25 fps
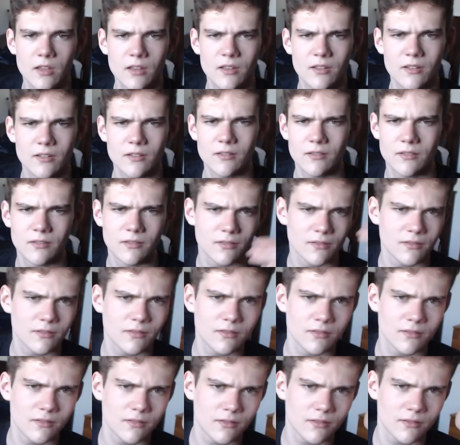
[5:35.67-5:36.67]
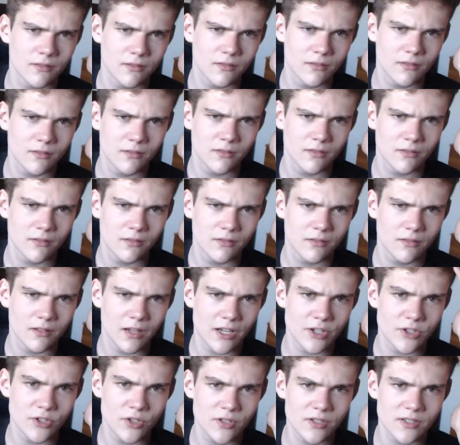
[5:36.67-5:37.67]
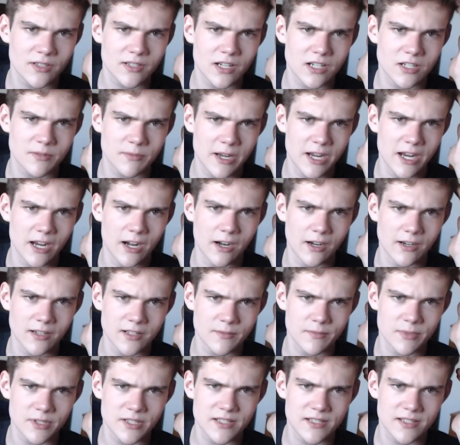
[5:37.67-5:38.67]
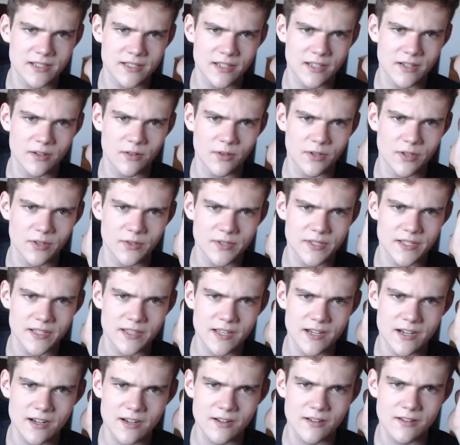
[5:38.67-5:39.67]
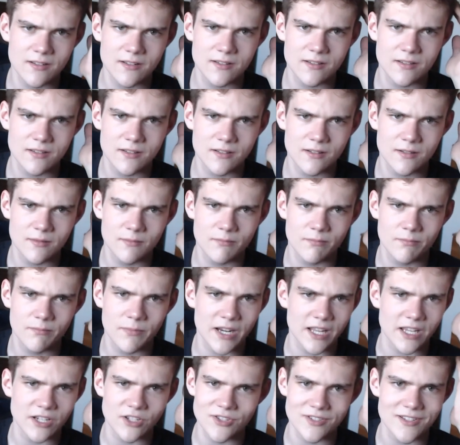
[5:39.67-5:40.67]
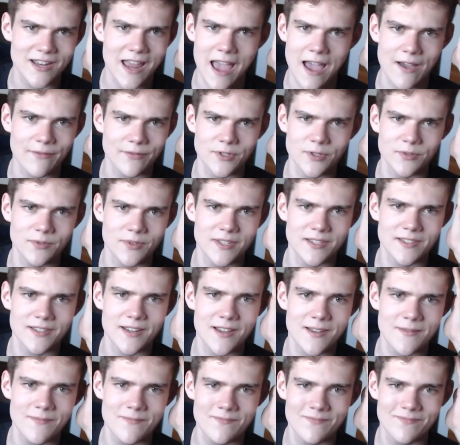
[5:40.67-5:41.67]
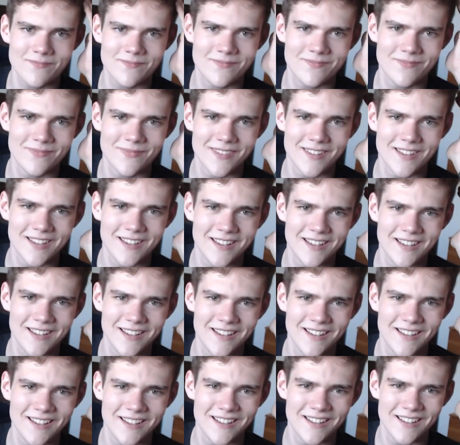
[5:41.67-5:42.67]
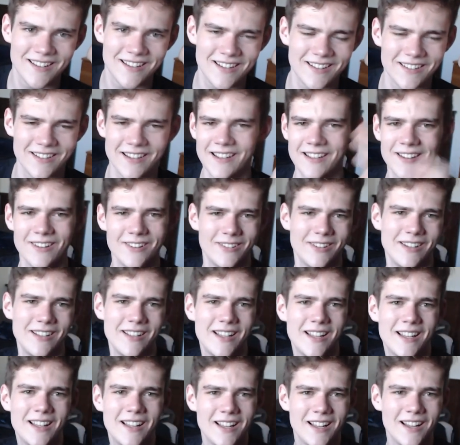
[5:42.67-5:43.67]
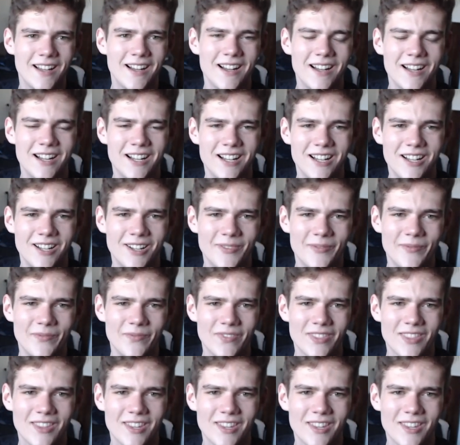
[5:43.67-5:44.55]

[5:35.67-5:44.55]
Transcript: I shouldn't touch my hair because I put skin oils in there, but I just have to this time. Okay, hold on.